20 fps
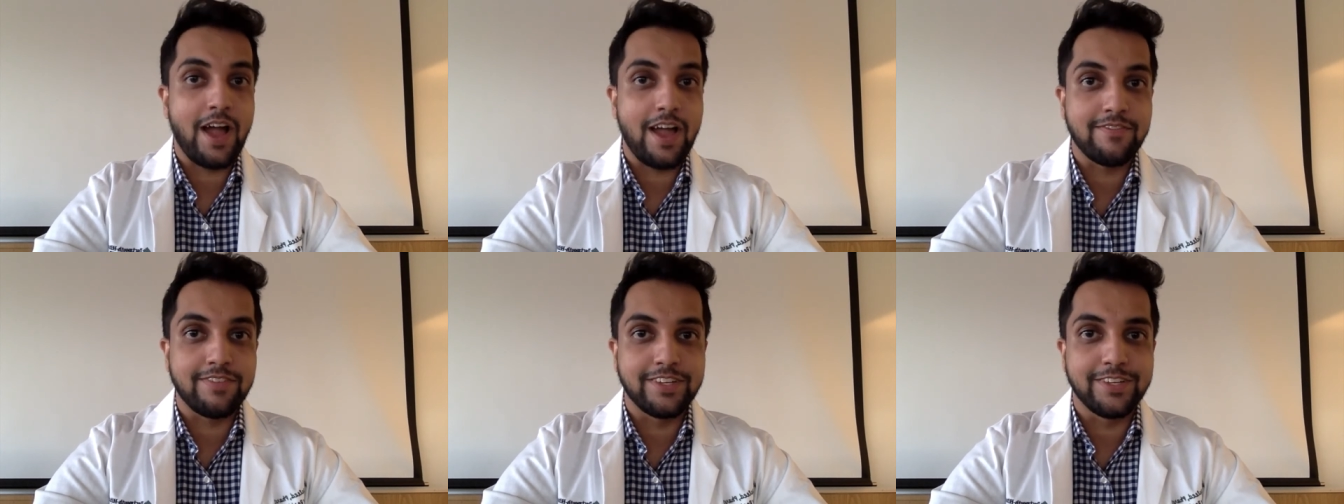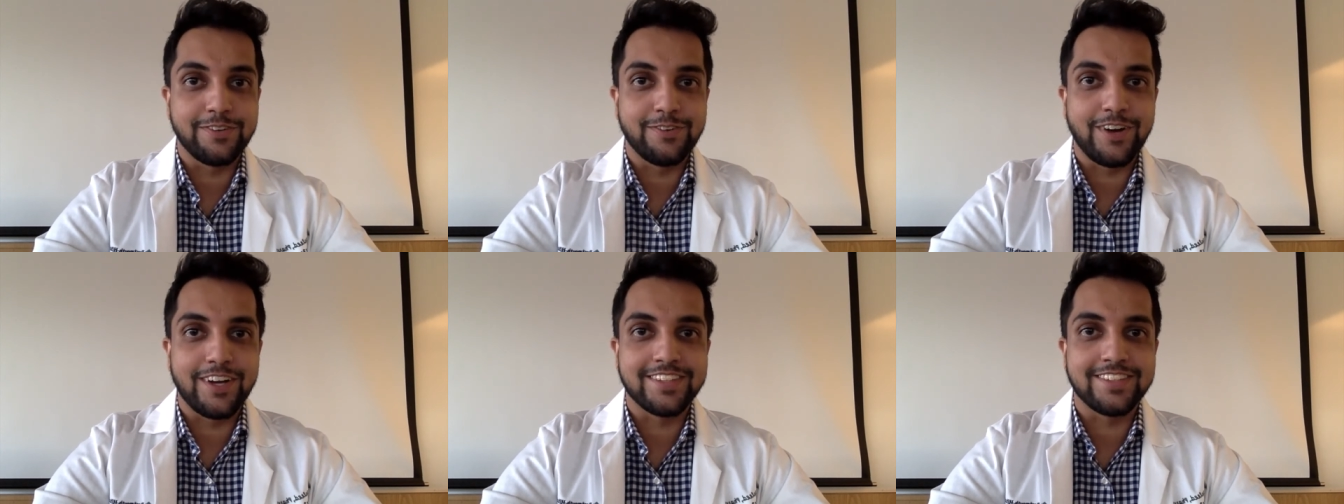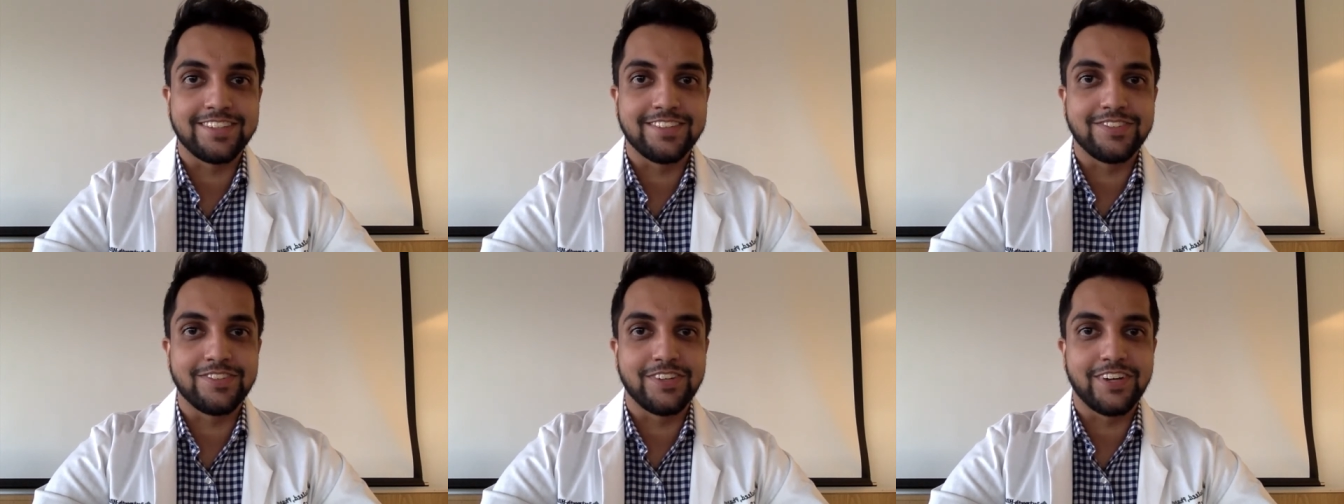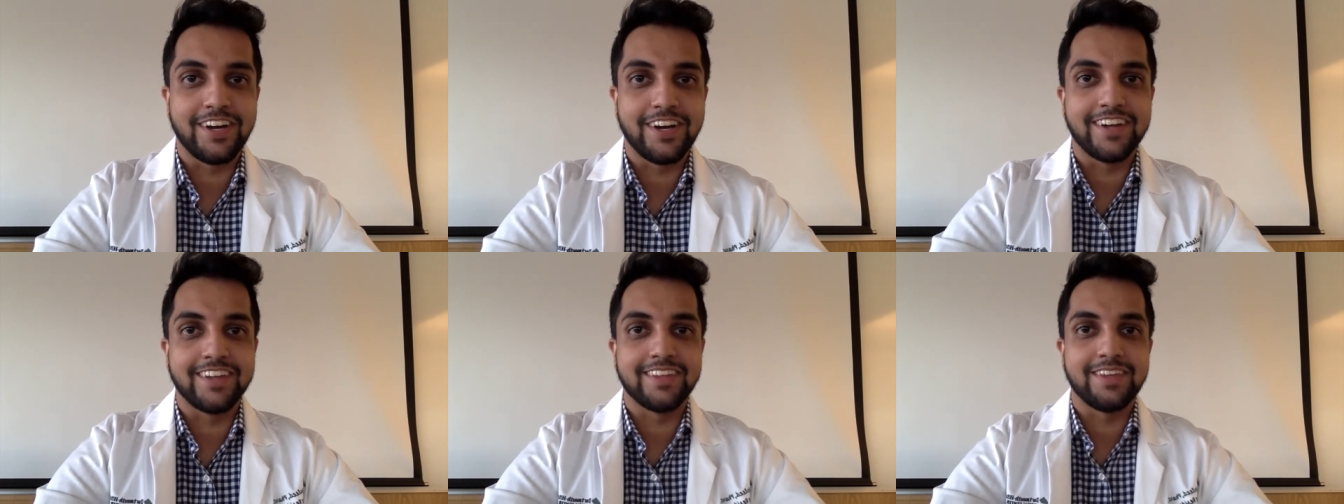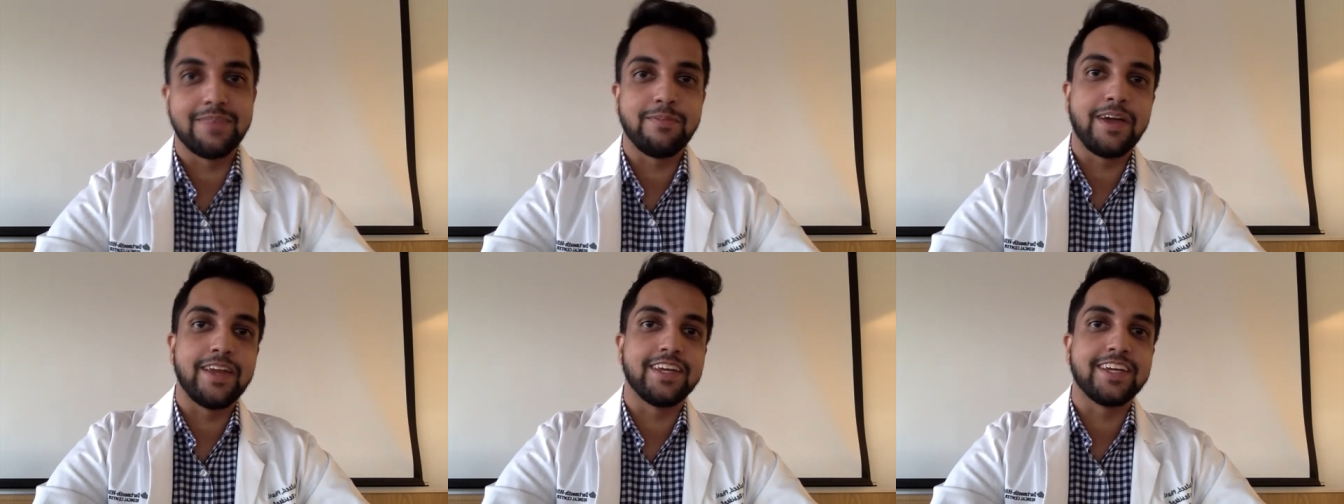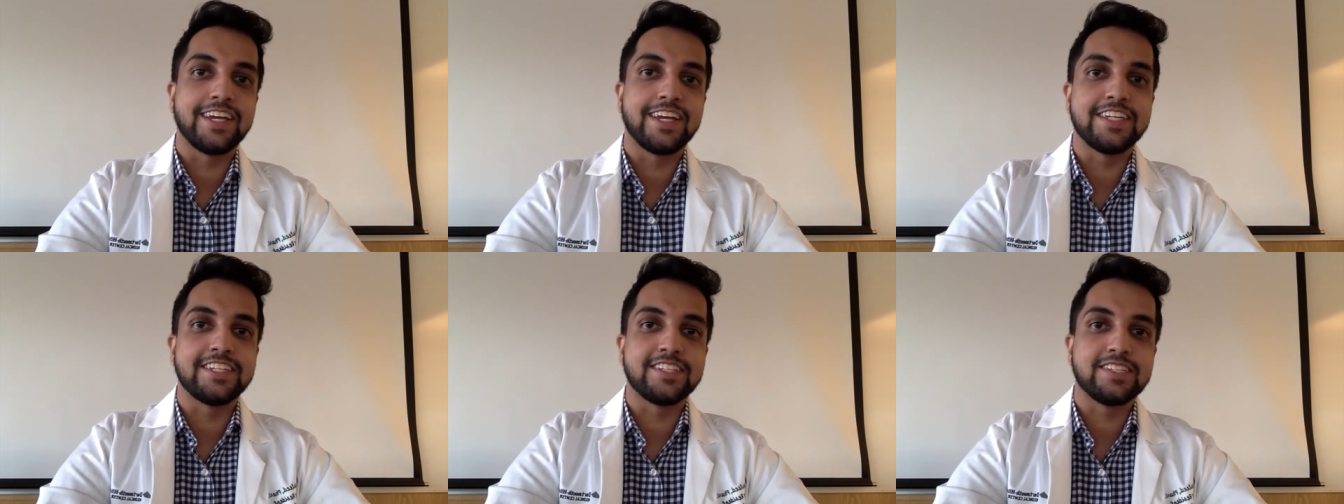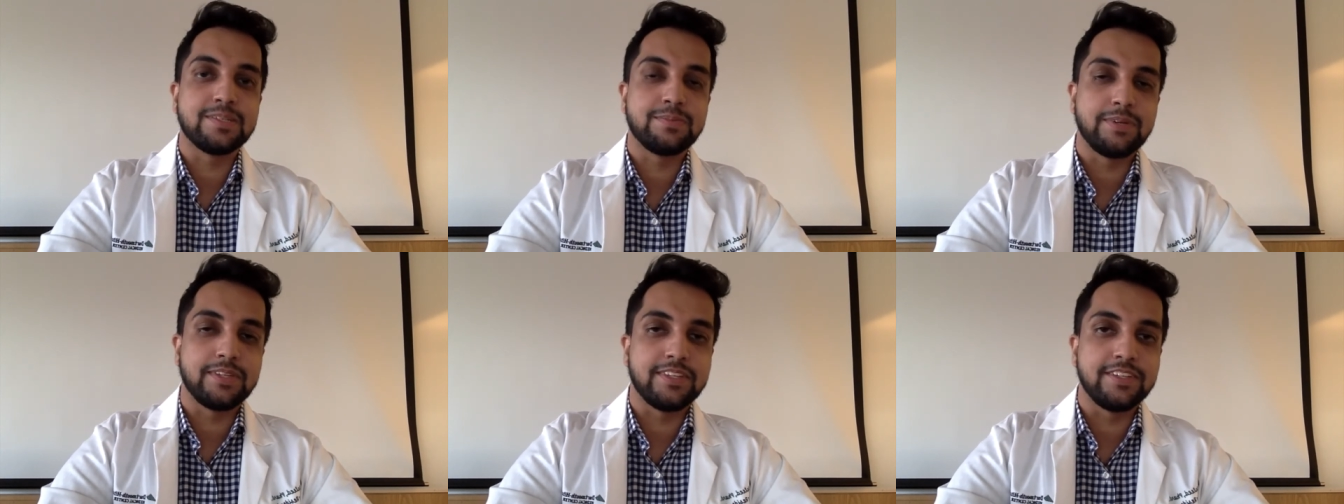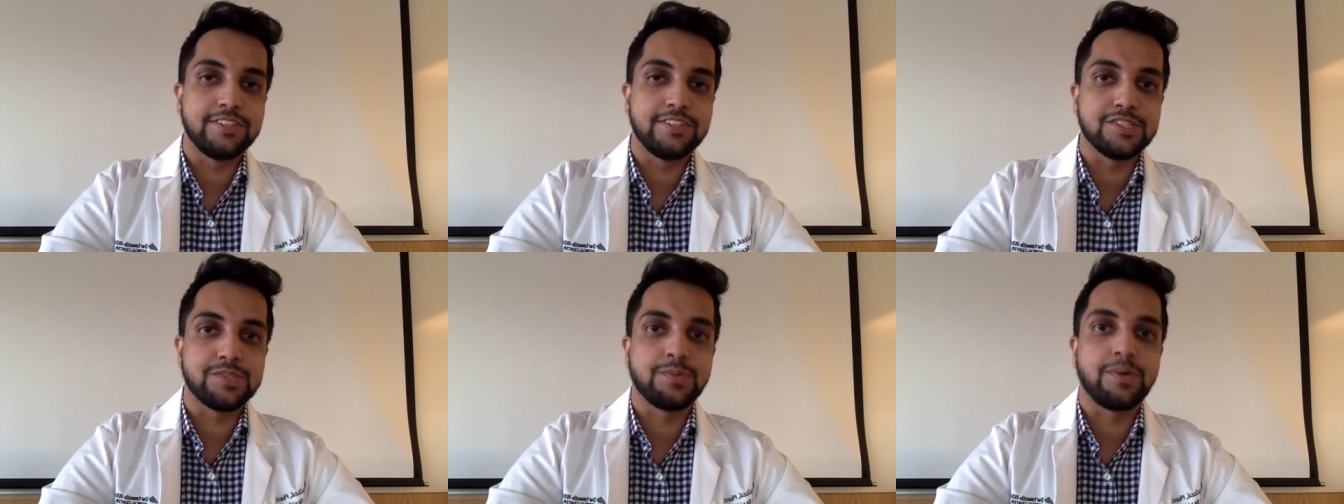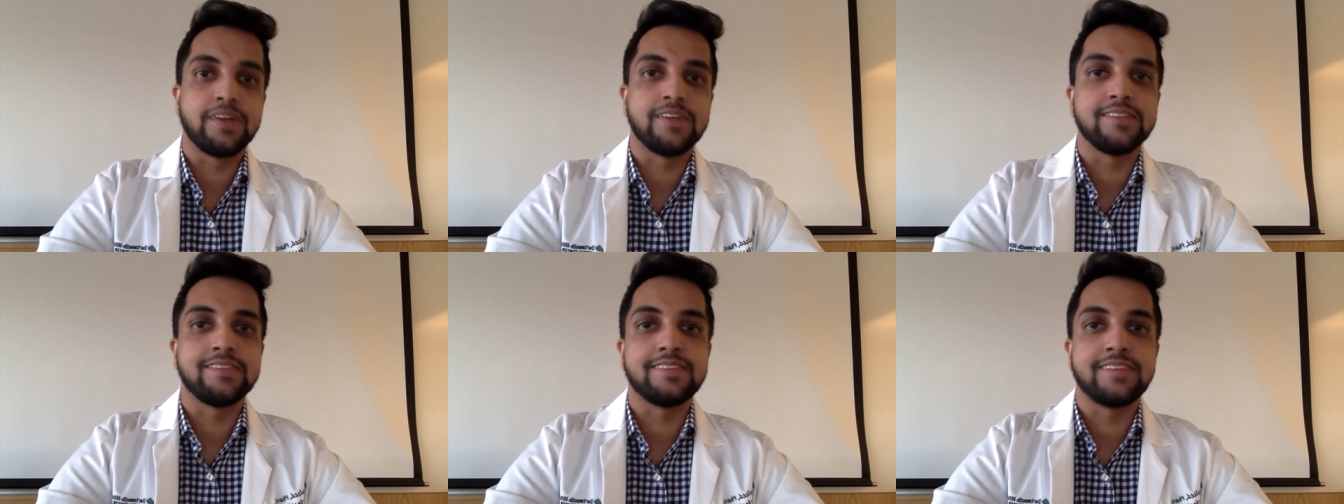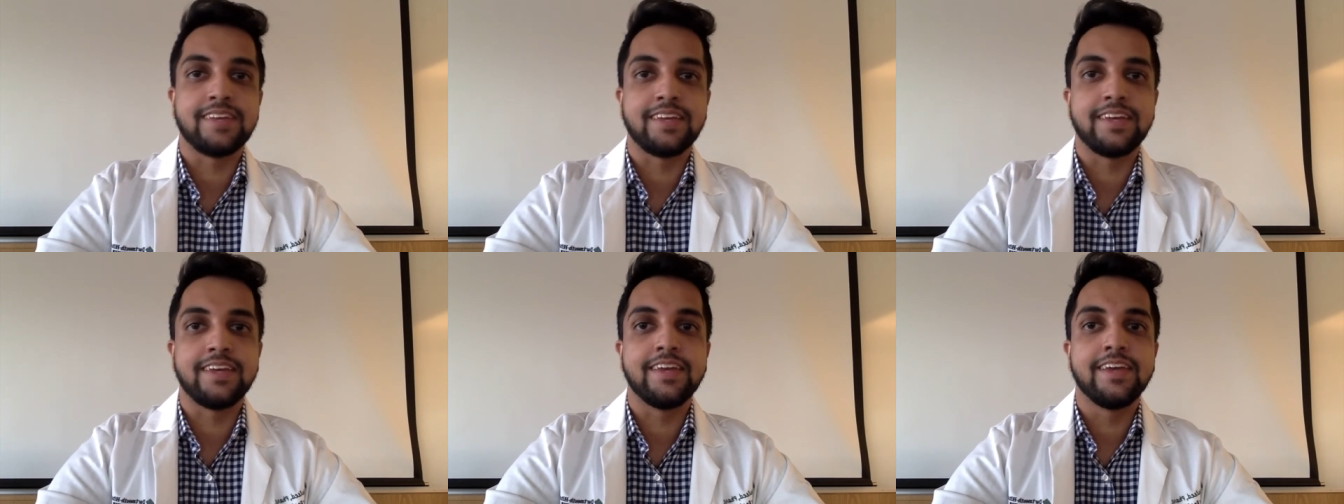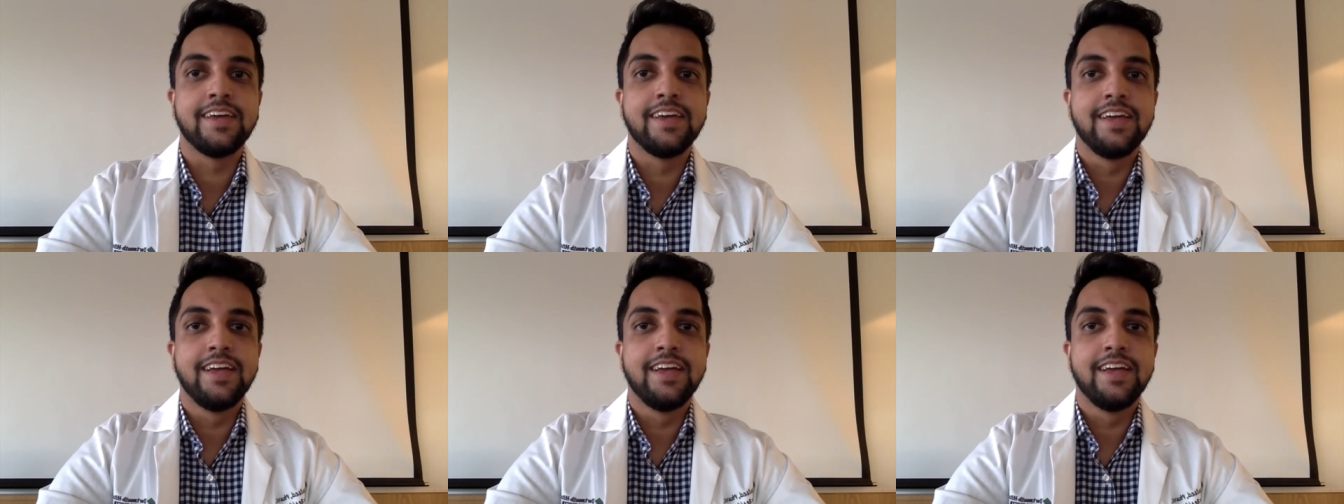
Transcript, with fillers: have any questions regarding their medications, but they just want to say